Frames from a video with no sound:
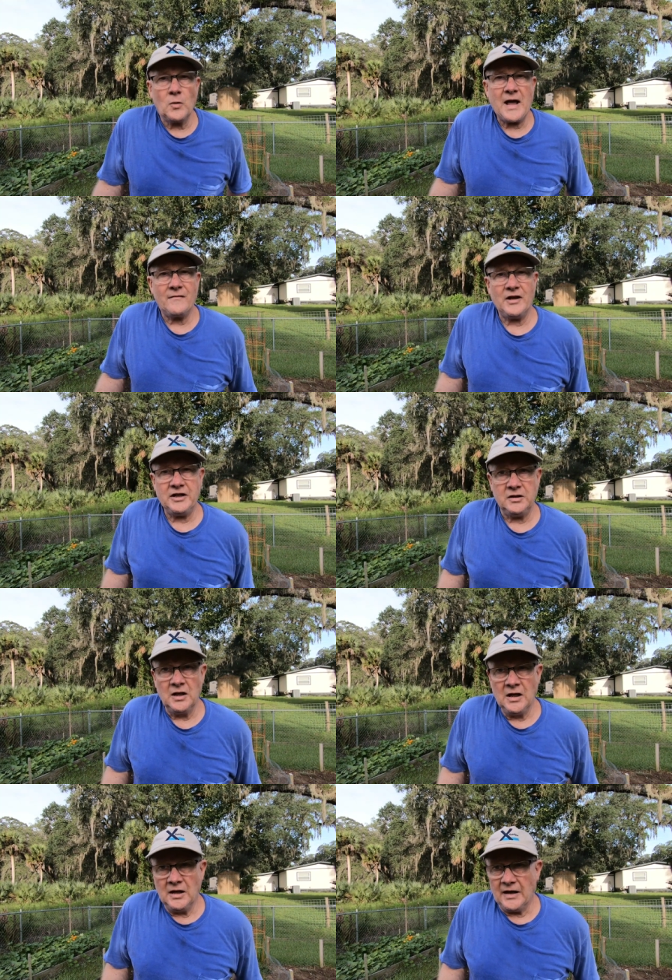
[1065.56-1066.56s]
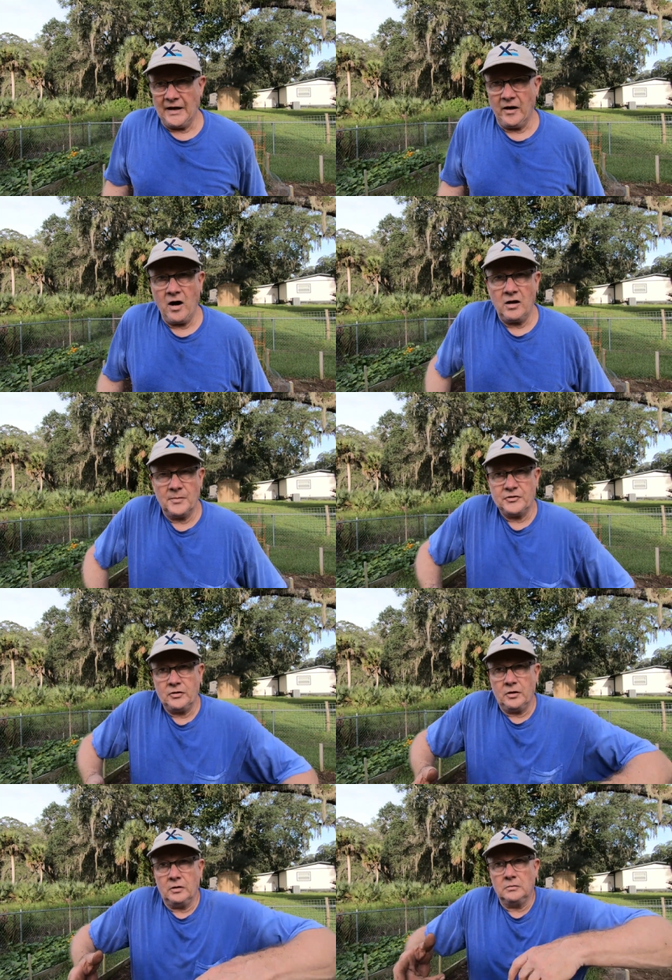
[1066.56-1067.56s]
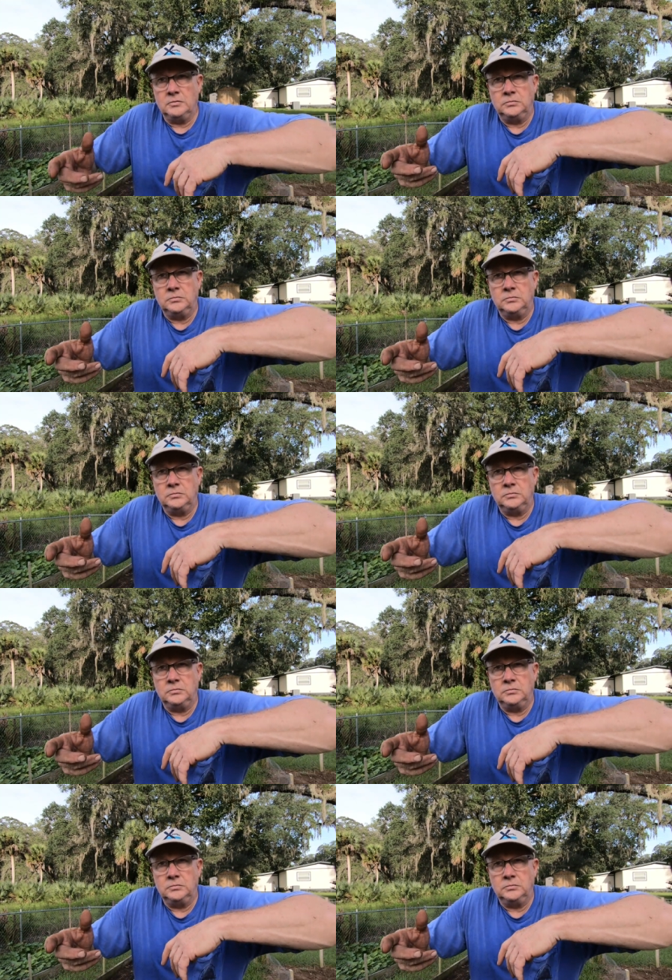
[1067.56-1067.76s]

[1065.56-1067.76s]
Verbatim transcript: don't have any at all, I'm sure